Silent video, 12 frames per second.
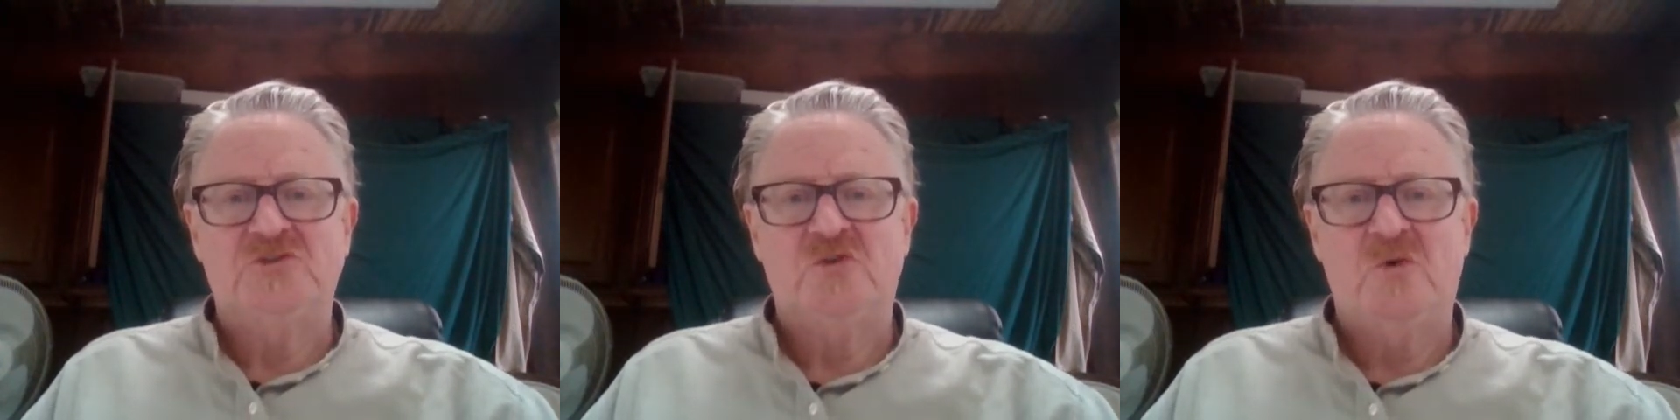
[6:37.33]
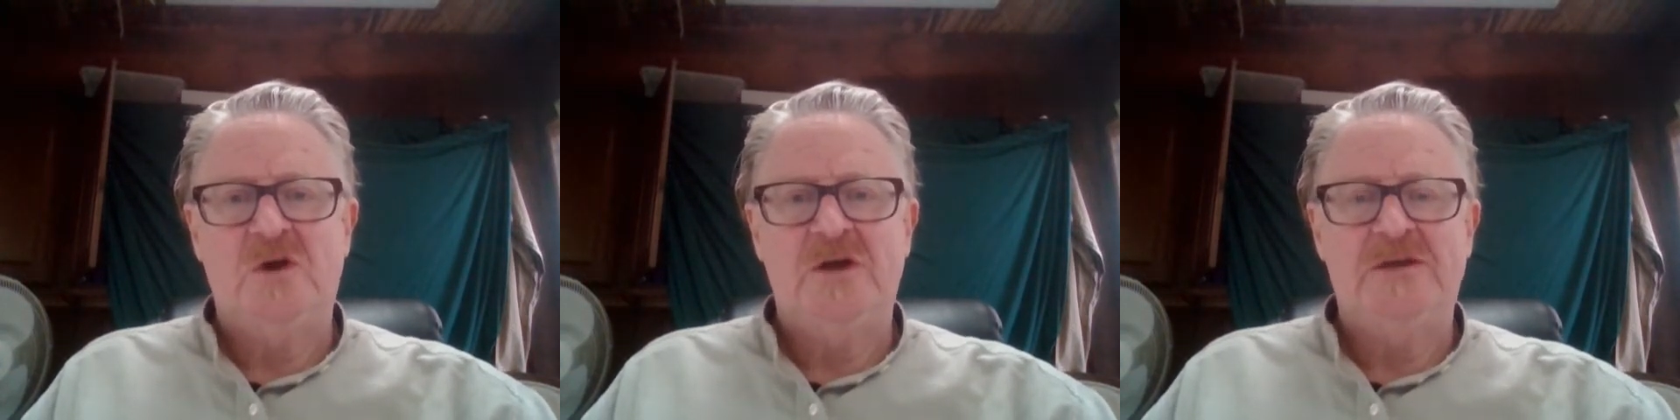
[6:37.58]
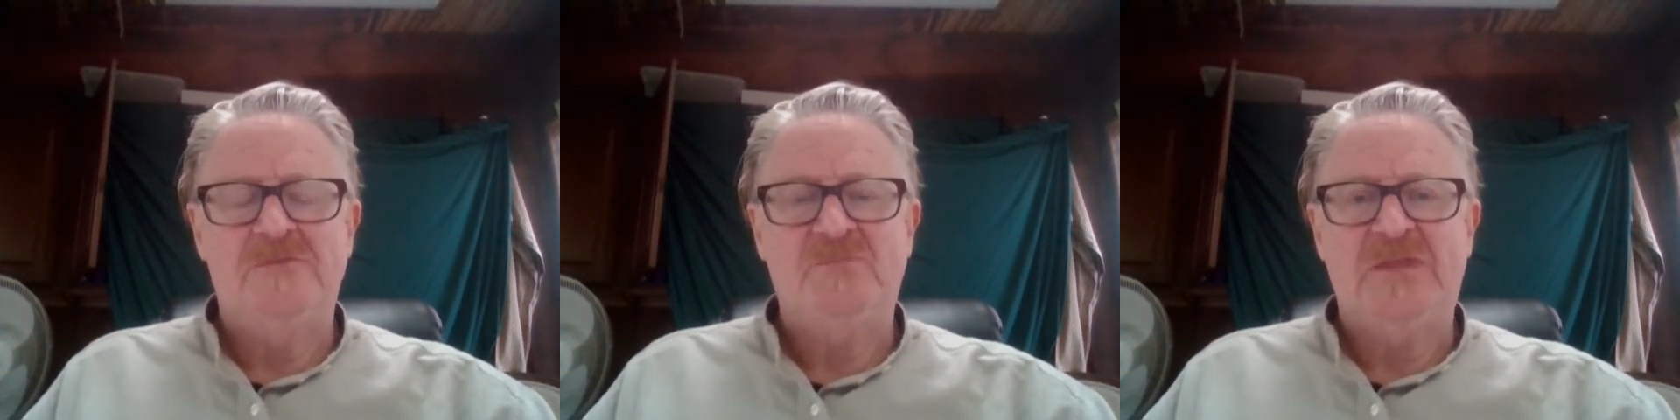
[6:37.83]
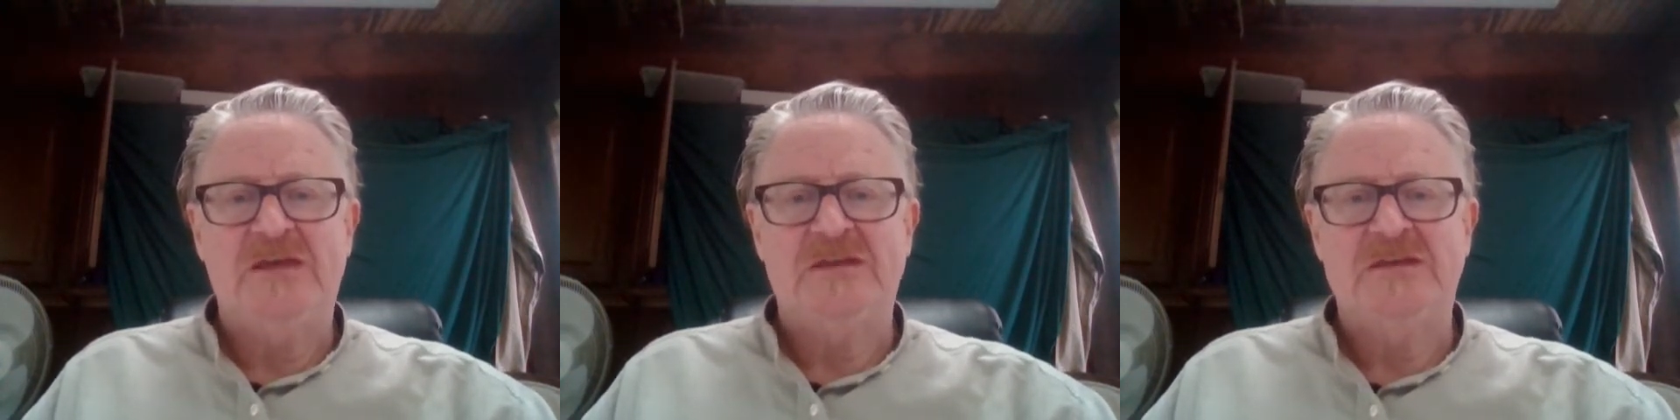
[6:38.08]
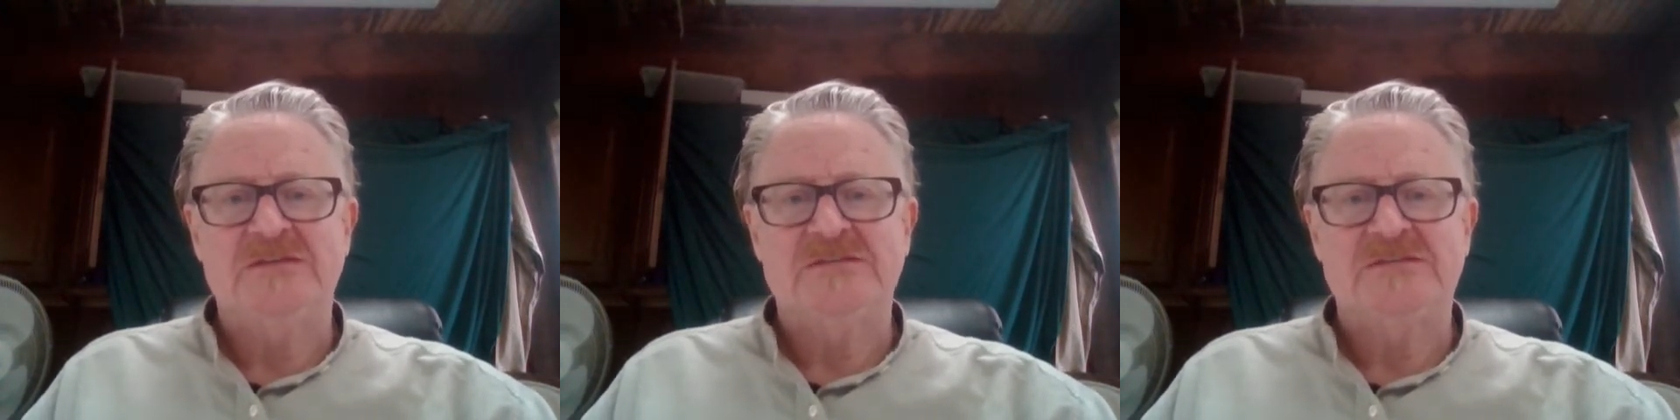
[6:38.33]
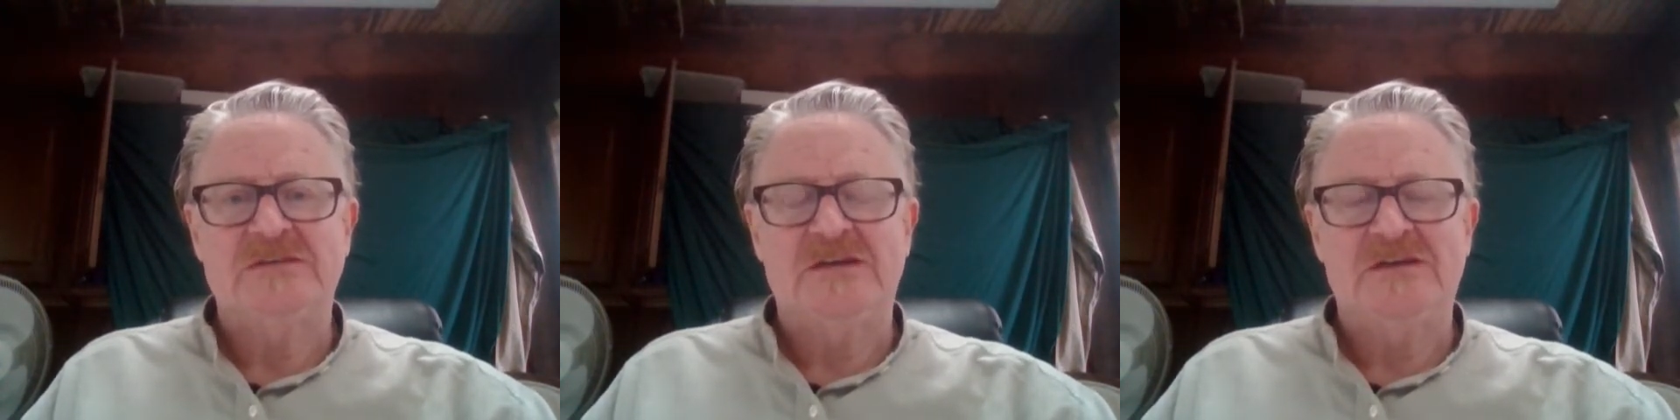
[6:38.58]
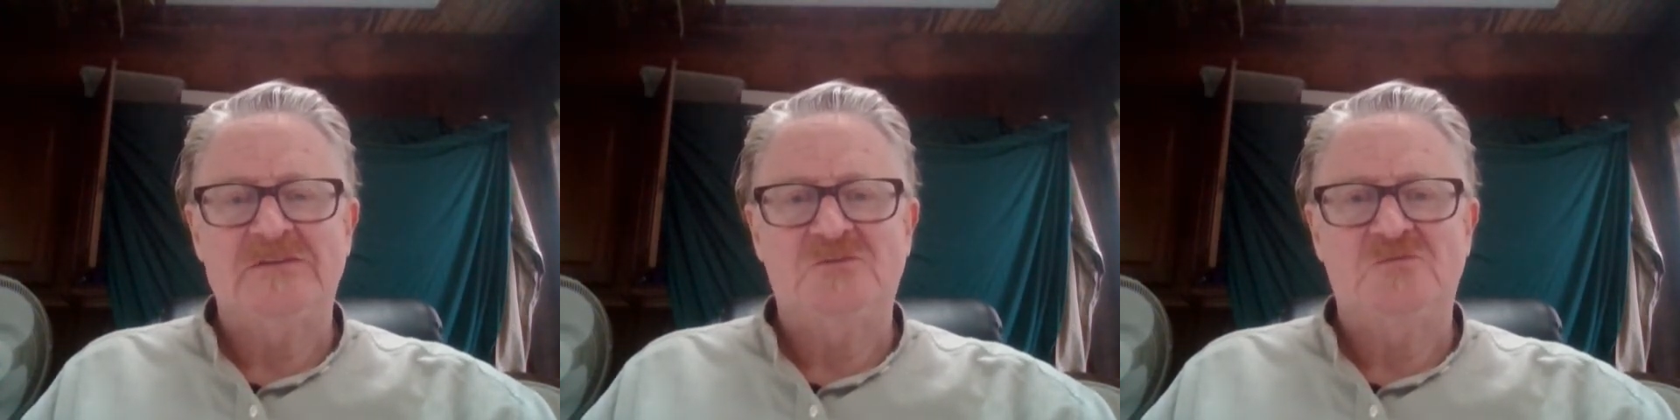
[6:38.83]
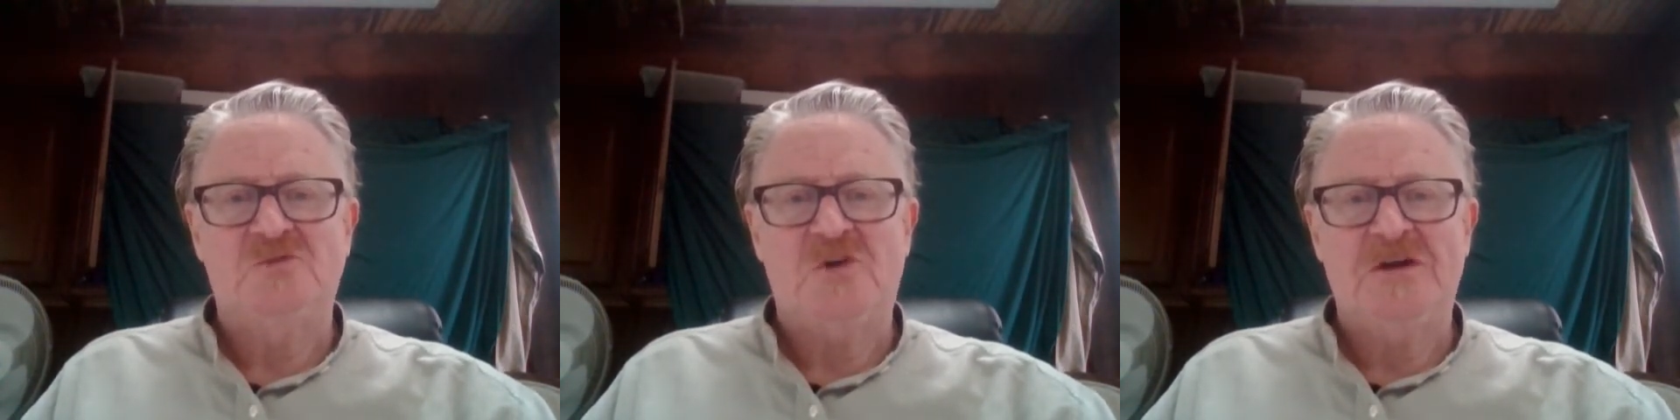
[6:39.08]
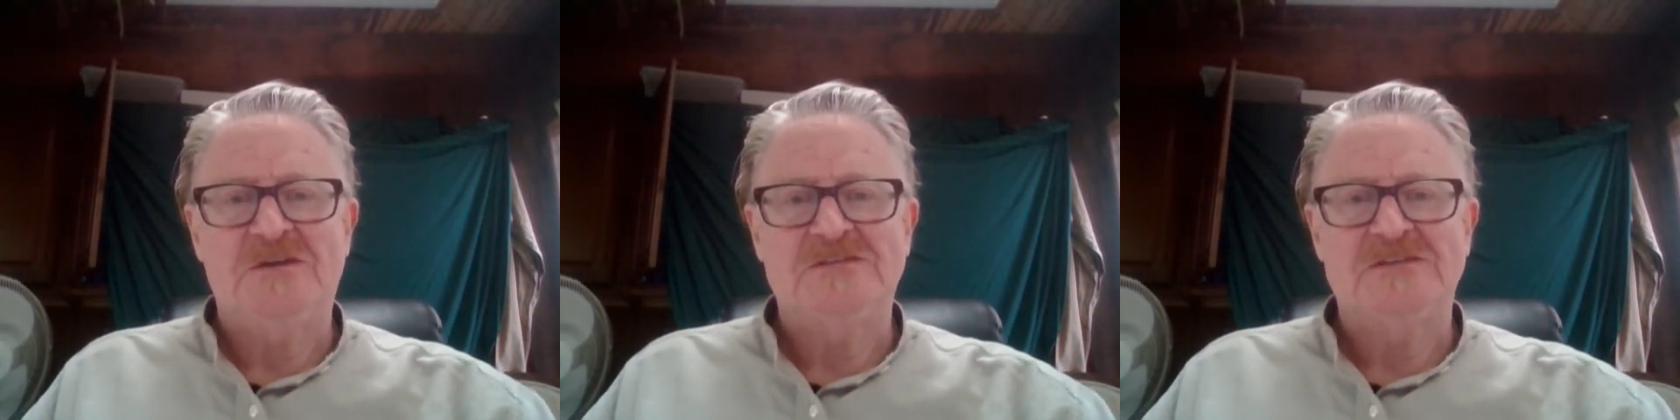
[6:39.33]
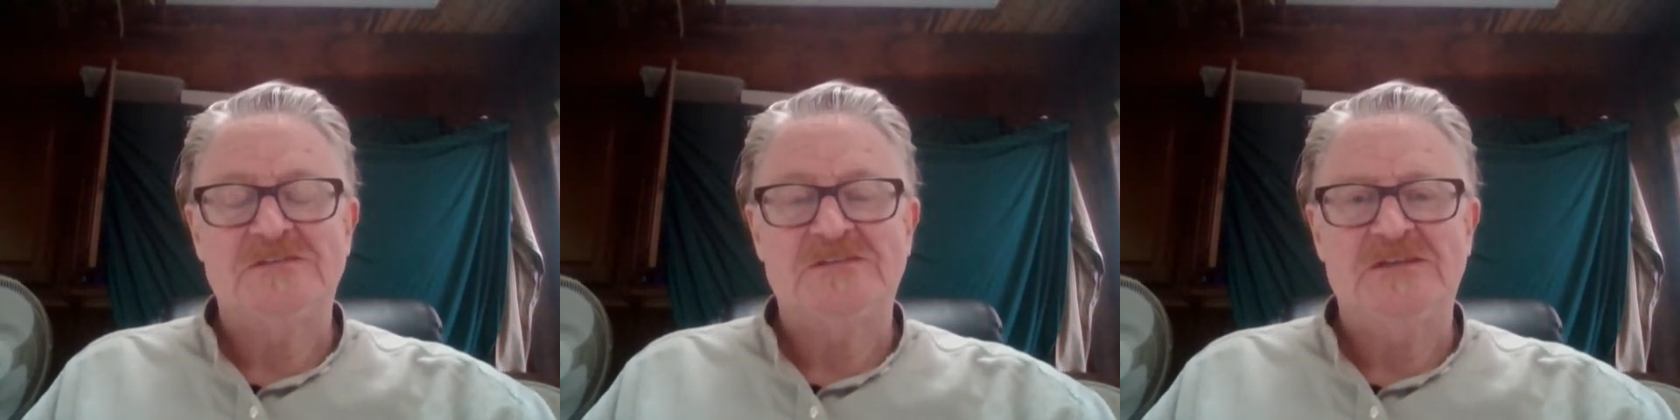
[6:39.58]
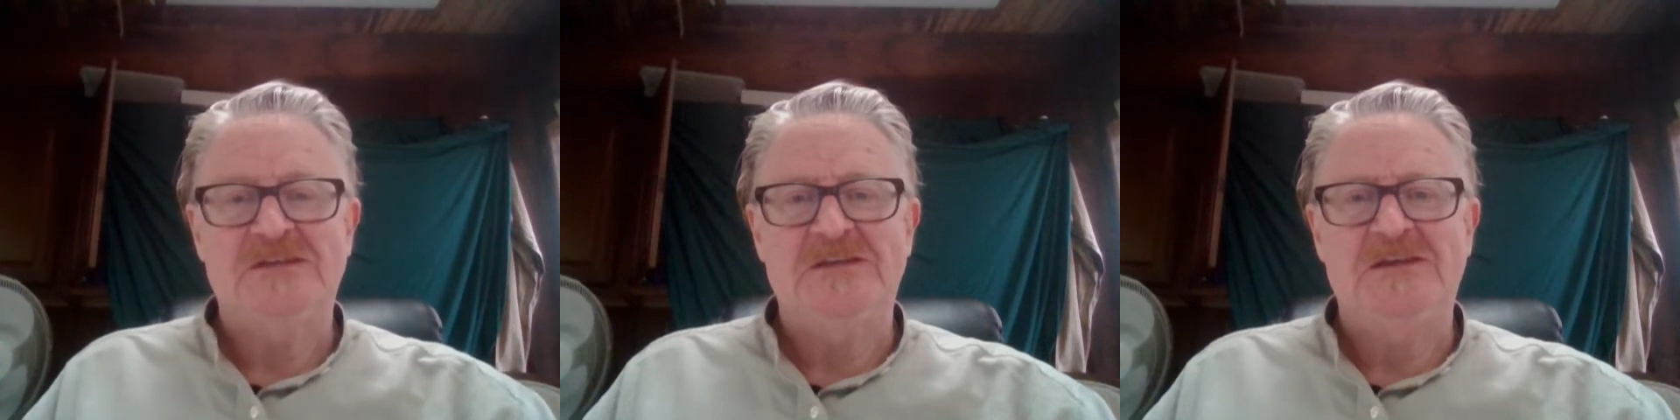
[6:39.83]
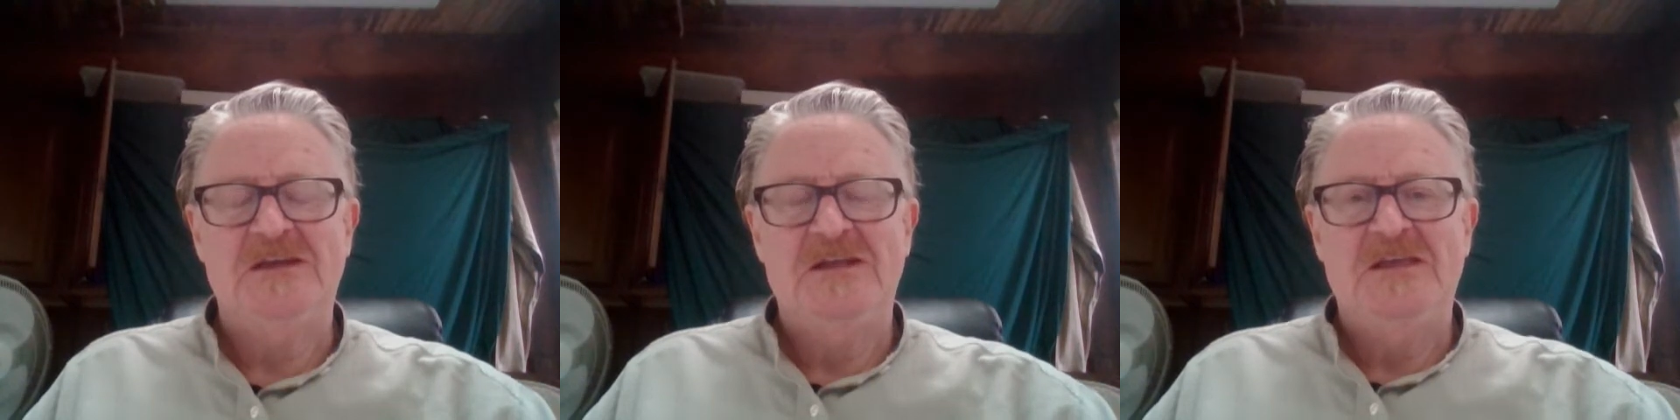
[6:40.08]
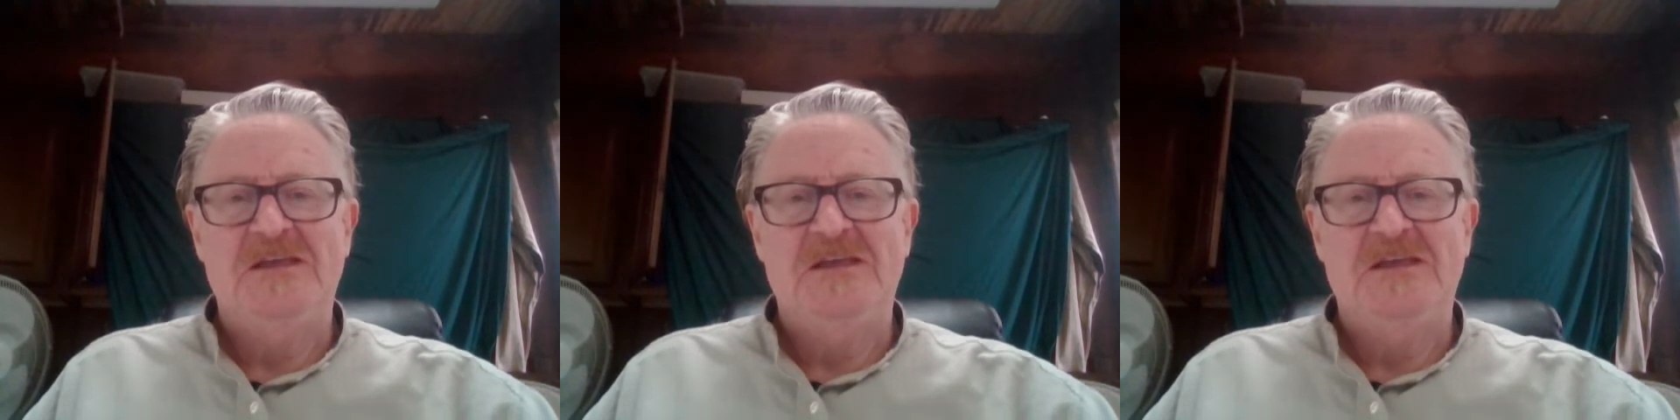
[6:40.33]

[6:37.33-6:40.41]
Troy and his trials at sea.